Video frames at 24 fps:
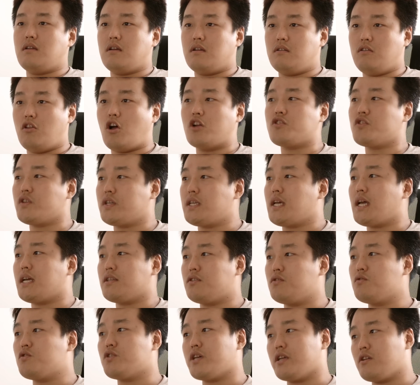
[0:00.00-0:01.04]
logically, I
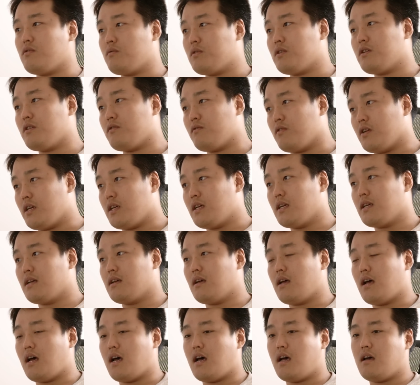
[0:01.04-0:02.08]
do genuinely agree
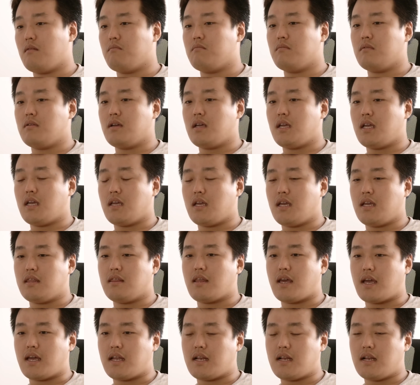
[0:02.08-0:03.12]
in
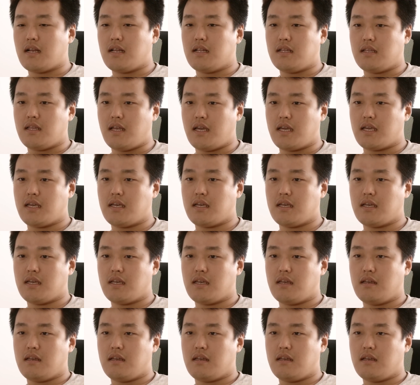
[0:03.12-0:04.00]
that, like,